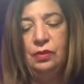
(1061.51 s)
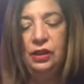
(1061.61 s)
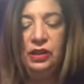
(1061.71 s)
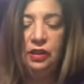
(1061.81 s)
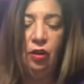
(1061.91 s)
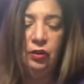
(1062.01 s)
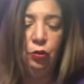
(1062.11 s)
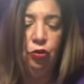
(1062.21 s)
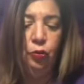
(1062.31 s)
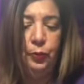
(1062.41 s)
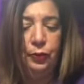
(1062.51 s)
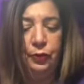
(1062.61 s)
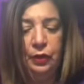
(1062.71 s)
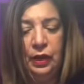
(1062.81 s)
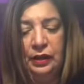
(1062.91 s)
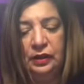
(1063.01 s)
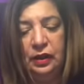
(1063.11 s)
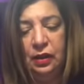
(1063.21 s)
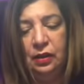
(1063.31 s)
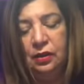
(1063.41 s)
This is also Jupiter
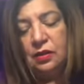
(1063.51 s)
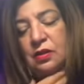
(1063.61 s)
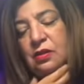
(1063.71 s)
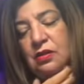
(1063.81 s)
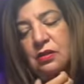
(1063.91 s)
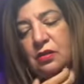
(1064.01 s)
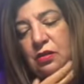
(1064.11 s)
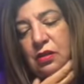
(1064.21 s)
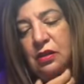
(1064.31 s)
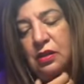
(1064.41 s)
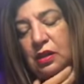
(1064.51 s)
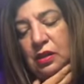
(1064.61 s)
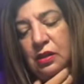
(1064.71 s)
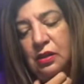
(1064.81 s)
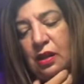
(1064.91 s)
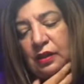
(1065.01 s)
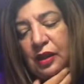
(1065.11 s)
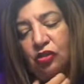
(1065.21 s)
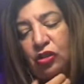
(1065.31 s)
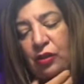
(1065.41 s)
that's uh, in
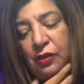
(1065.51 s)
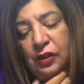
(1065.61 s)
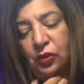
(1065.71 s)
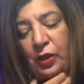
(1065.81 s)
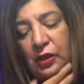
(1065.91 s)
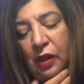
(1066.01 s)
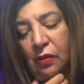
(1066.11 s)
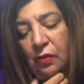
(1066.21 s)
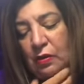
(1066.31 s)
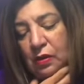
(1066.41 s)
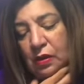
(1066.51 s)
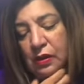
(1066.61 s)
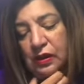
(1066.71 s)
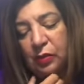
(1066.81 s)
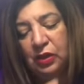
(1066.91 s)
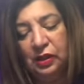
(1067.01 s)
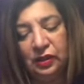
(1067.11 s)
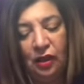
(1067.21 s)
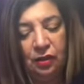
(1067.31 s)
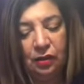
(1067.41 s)
Sagittarius right now. Something
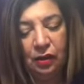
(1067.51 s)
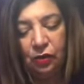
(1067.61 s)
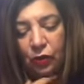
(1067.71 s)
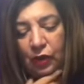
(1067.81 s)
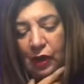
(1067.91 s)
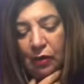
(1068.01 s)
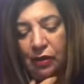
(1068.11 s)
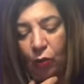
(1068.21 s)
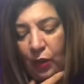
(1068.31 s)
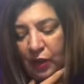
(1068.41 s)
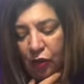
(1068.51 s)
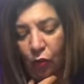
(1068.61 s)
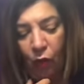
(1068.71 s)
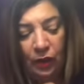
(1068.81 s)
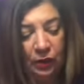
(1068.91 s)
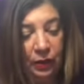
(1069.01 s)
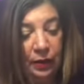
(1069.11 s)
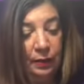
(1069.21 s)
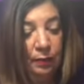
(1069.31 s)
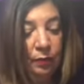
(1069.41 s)
is not turning out in the way that you wanted
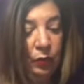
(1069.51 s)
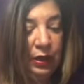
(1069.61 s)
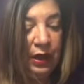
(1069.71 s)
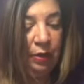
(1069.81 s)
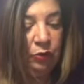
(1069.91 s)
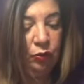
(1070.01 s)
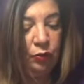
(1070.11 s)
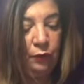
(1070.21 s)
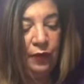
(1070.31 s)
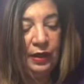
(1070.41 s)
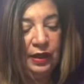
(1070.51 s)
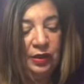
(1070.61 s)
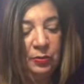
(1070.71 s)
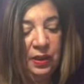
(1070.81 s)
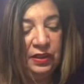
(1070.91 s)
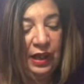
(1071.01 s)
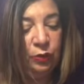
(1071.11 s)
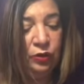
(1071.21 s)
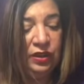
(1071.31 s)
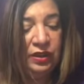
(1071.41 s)
when it came to your finances, because I
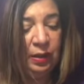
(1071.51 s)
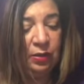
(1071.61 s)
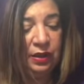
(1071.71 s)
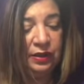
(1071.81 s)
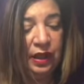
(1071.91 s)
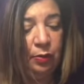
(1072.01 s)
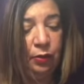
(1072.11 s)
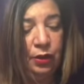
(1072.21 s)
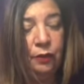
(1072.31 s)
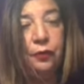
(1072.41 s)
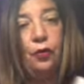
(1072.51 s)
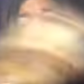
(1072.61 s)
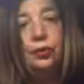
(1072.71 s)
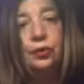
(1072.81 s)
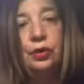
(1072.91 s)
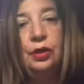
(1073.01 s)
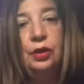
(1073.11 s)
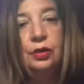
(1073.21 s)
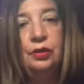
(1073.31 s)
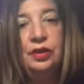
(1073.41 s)
do see something stable here for you.
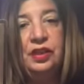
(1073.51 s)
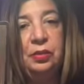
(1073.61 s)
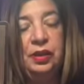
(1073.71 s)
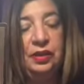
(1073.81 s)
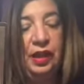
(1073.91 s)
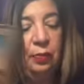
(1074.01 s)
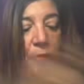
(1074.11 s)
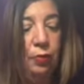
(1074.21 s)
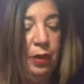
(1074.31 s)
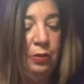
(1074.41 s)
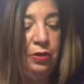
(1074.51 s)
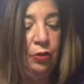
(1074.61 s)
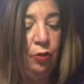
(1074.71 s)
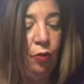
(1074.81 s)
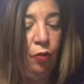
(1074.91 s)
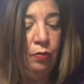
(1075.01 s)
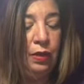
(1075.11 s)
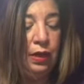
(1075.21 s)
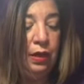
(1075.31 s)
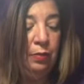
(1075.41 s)
There is something stable, maybe in your home,
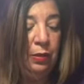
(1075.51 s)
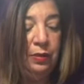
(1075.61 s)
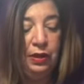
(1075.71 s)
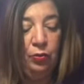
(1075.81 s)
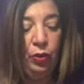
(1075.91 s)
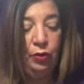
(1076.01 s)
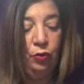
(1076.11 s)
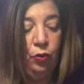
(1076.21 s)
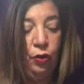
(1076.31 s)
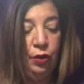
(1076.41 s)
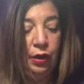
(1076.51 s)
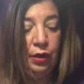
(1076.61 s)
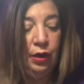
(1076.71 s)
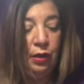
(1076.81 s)
maybe in where you work.